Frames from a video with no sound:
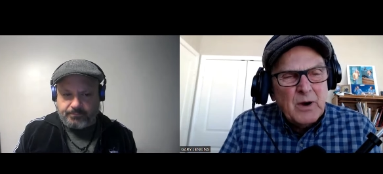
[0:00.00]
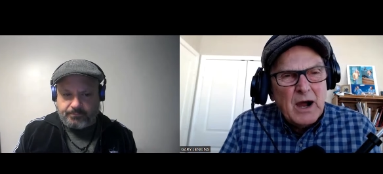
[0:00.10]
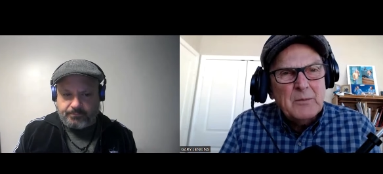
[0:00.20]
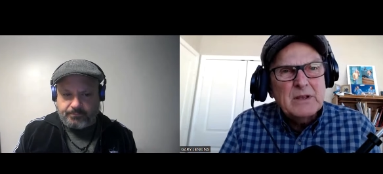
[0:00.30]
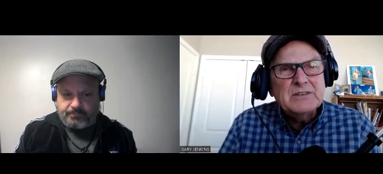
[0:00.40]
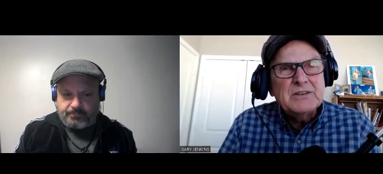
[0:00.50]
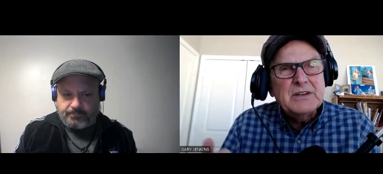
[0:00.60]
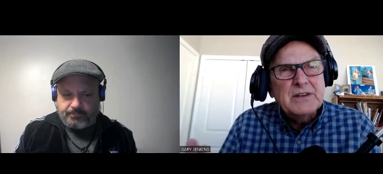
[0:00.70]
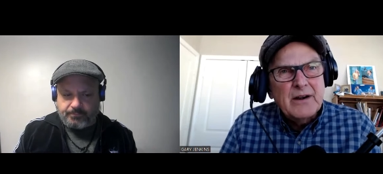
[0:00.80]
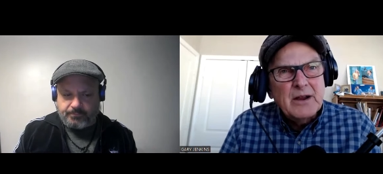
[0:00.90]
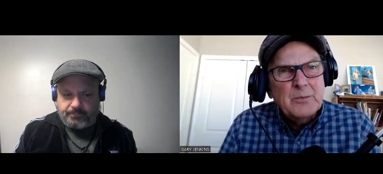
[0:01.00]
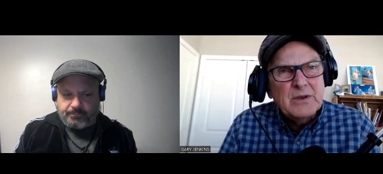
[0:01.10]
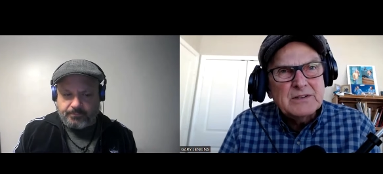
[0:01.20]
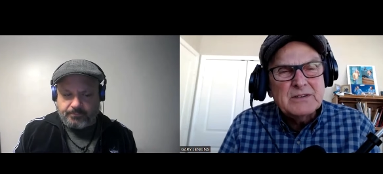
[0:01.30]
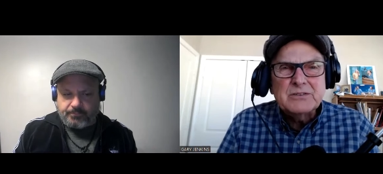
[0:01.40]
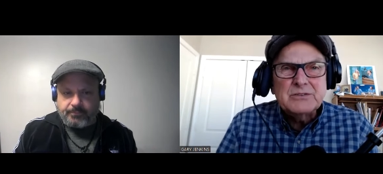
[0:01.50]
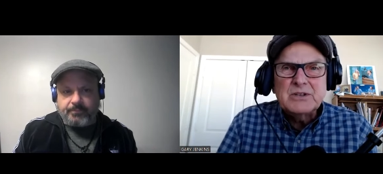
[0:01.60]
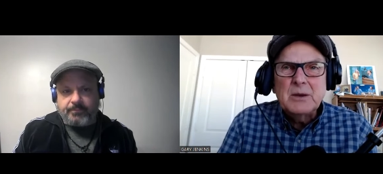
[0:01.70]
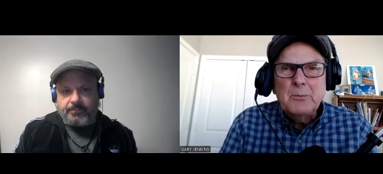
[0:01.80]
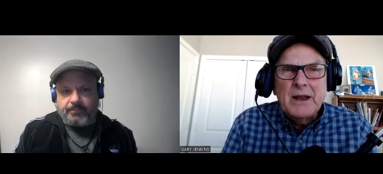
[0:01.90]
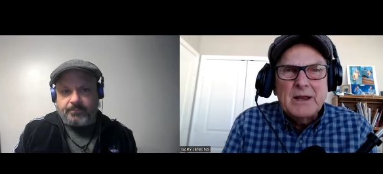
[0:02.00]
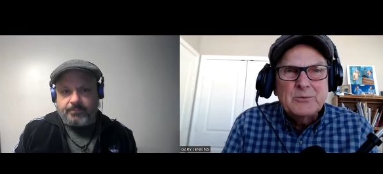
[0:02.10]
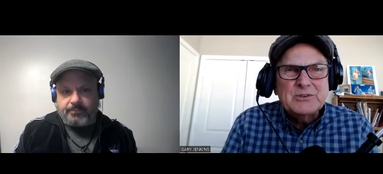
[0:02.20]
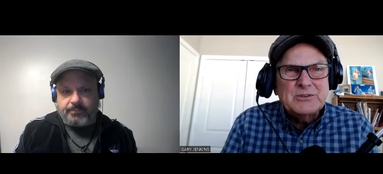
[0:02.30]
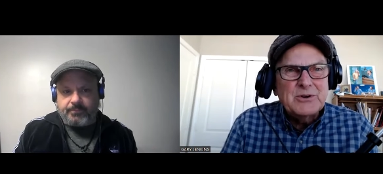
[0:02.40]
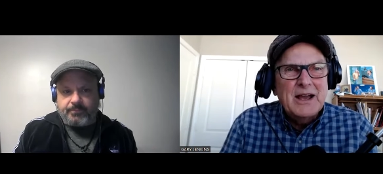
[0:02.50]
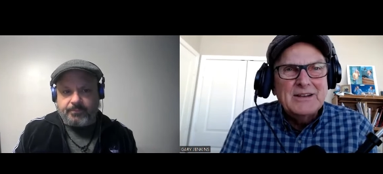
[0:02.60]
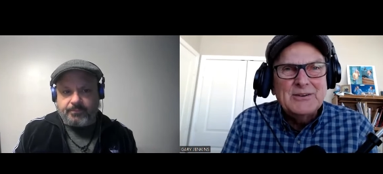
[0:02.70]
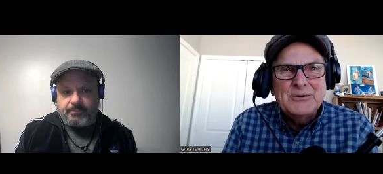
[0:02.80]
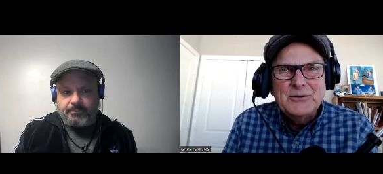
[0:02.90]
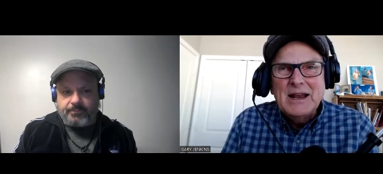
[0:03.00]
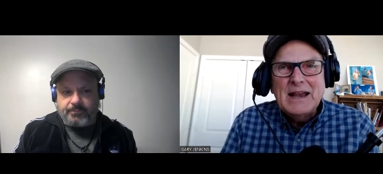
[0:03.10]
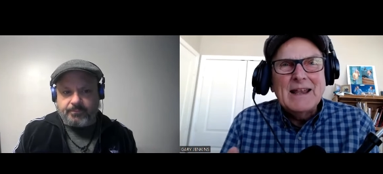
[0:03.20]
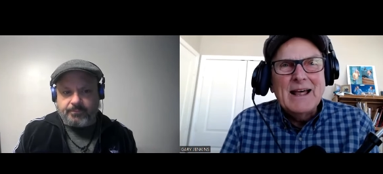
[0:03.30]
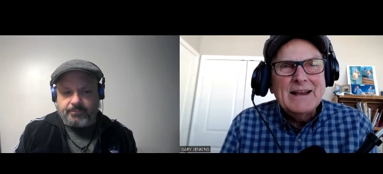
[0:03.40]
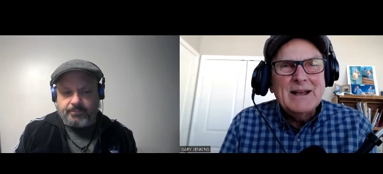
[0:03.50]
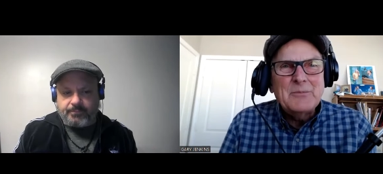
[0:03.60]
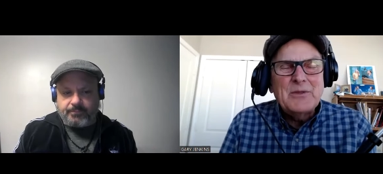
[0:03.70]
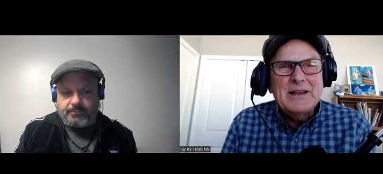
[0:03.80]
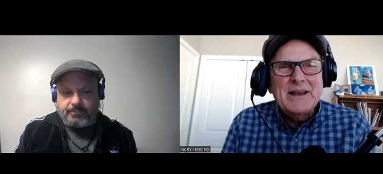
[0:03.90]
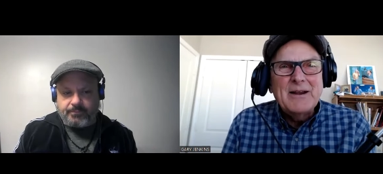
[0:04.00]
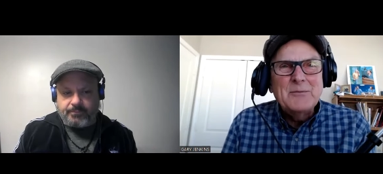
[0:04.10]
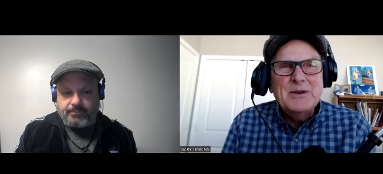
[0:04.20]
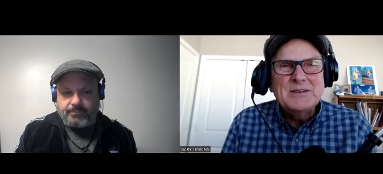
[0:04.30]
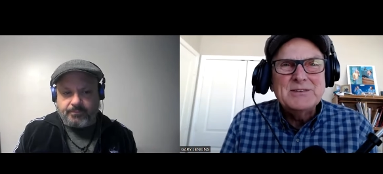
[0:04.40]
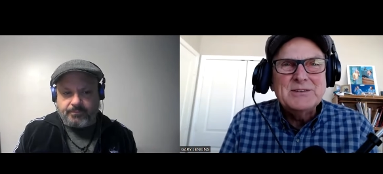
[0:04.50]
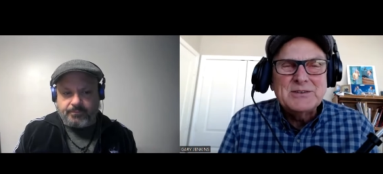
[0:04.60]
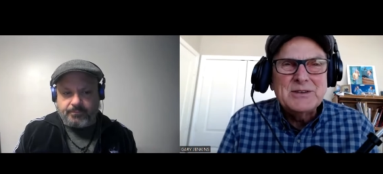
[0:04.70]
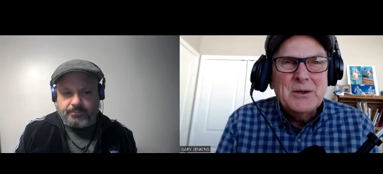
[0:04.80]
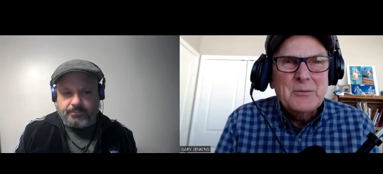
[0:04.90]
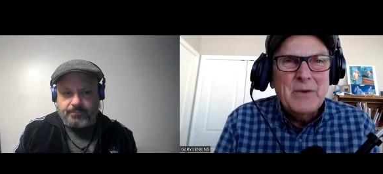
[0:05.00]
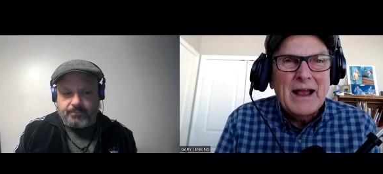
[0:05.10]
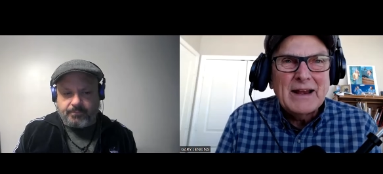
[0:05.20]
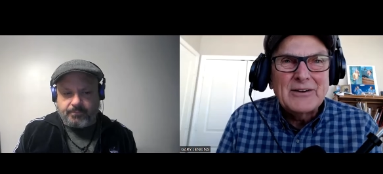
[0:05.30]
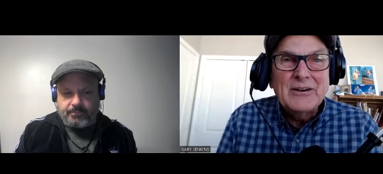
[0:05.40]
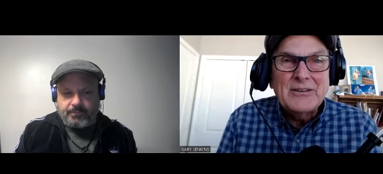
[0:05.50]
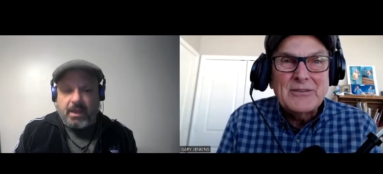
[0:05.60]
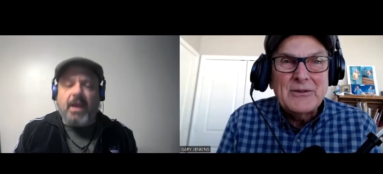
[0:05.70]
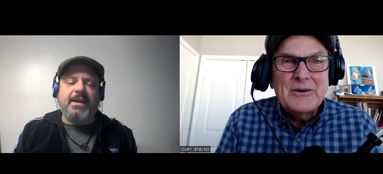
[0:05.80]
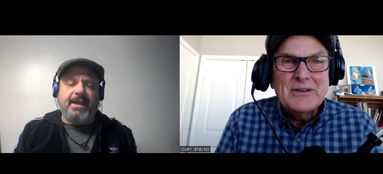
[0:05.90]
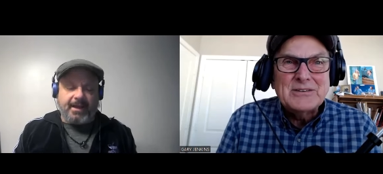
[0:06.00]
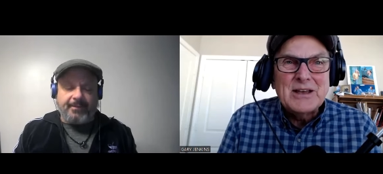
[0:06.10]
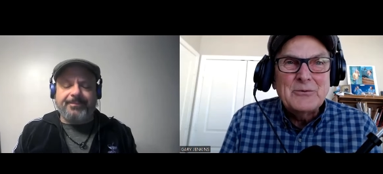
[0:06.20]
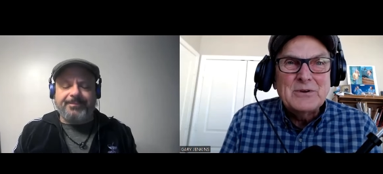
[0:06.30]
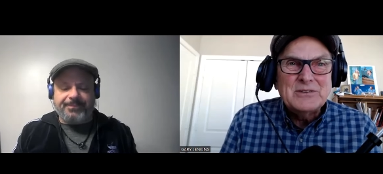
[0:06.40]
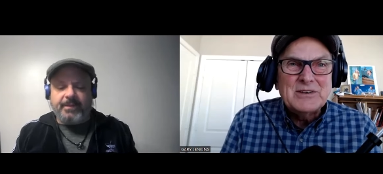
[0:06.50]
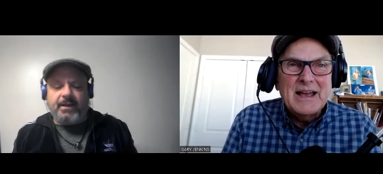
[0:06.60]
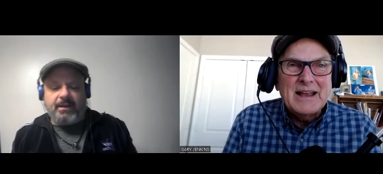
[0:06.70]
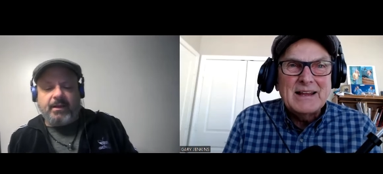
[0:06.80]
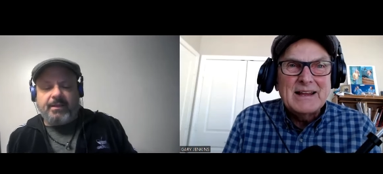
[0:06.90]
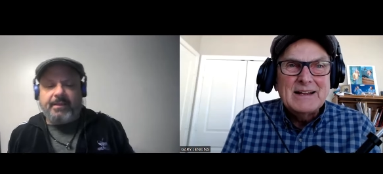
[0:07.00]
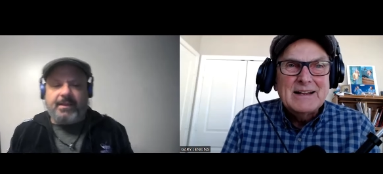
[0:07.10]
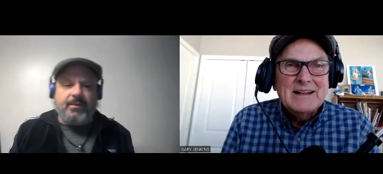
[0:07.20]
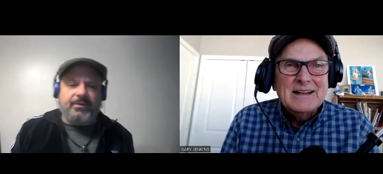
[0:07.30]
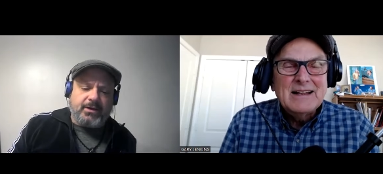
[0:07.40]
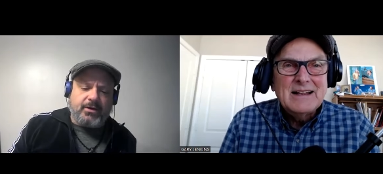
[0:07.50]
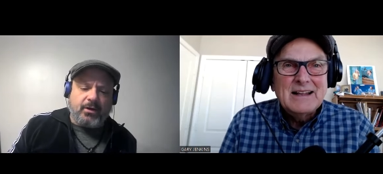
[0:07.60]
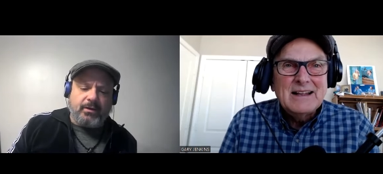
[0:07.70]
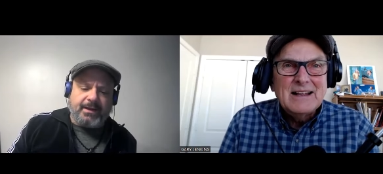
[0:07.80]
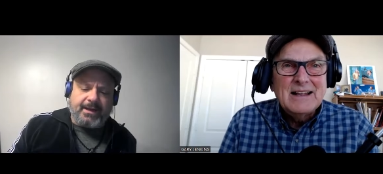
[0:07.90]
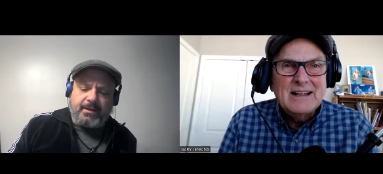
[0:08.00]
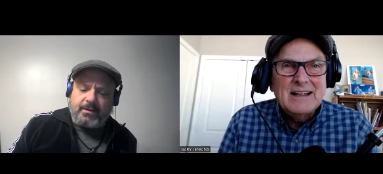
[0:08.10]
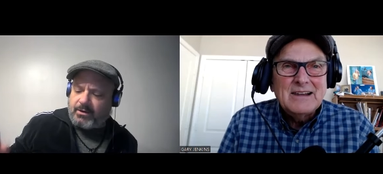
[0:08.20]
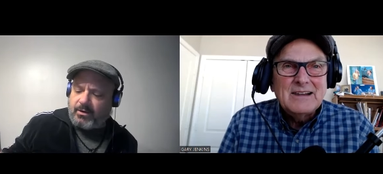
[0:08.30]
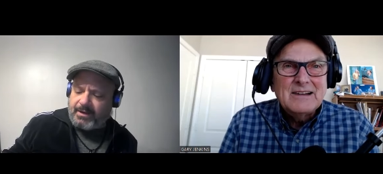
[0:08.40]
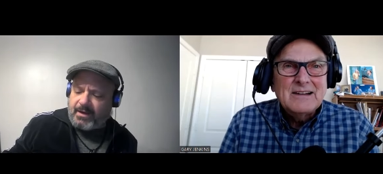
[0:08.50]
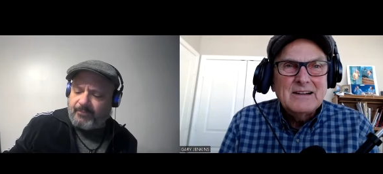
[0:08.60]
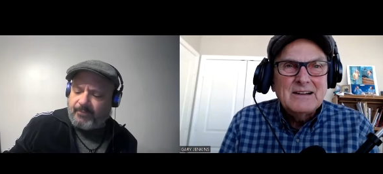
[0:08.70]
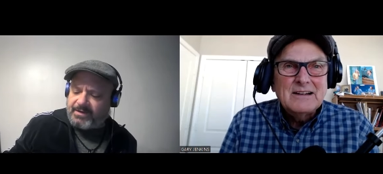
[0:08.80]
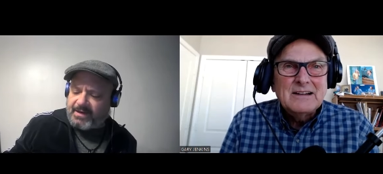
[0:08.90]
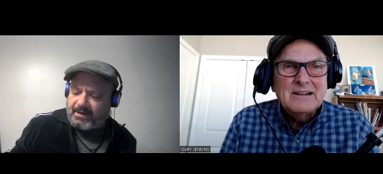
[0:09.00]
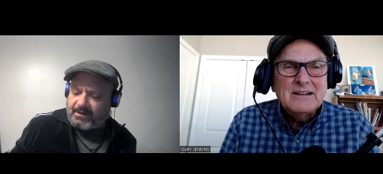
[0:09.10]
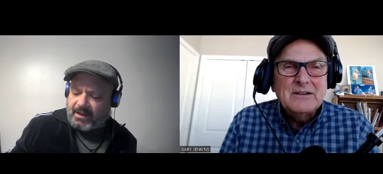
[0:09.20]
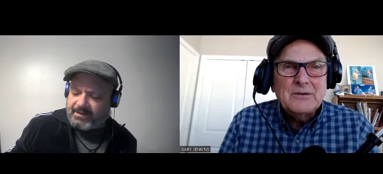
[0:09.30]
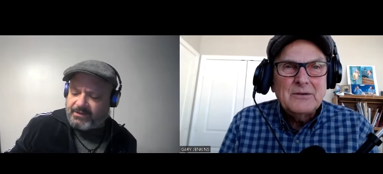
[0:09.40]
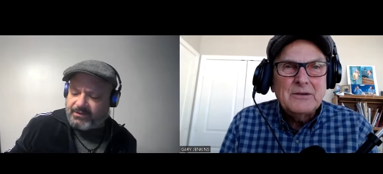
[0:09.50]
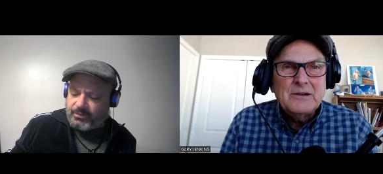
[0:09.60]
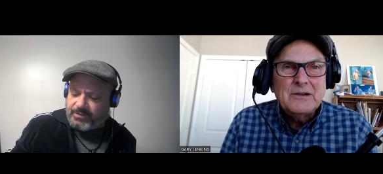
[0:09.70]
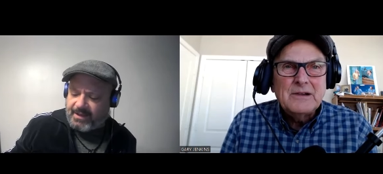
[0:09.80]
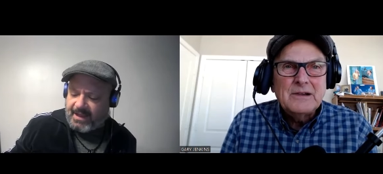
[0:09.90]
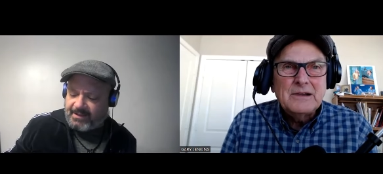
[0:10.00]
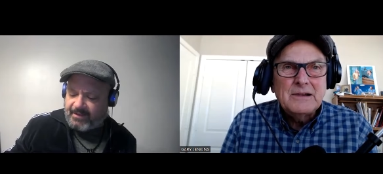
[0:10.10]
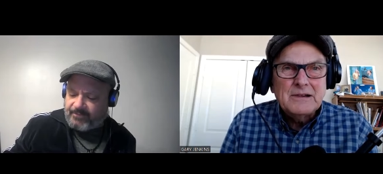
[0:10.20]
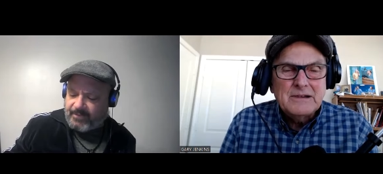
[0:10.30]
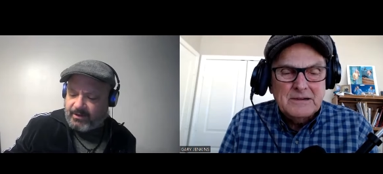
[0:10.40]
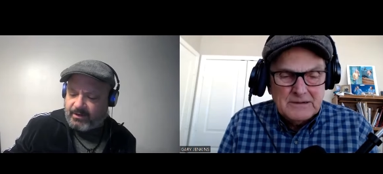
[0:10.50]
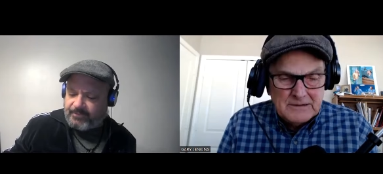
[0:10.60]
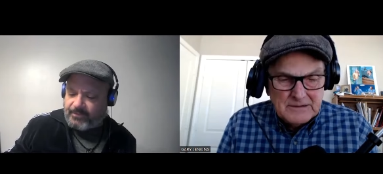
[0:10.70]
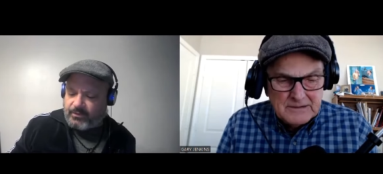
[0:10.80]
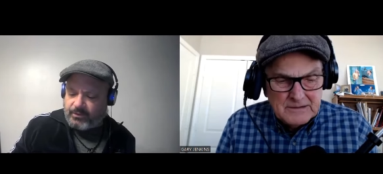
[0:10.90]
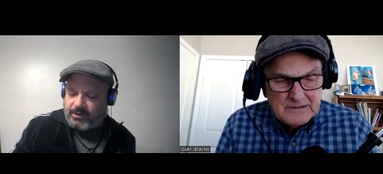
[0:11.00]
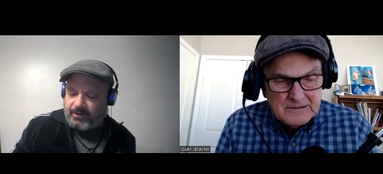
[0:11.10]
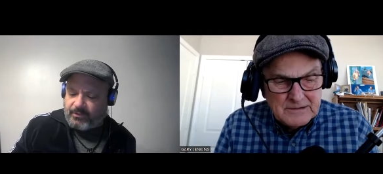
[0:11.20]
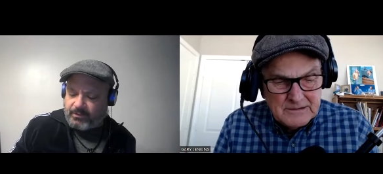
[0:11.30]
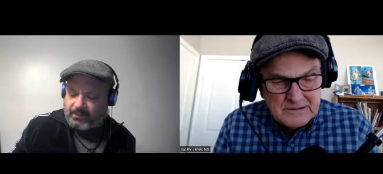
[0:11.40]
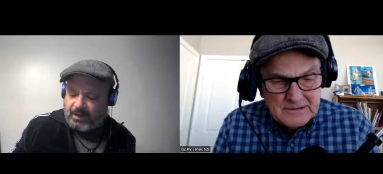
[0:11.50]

Speaker 1: of bombings in the dairy business. So somebody was trying to line up the dairy business back during the
Speaker 2: 30s, I would say. That was Curly Humphreys had a lot to do with that. They figured if you could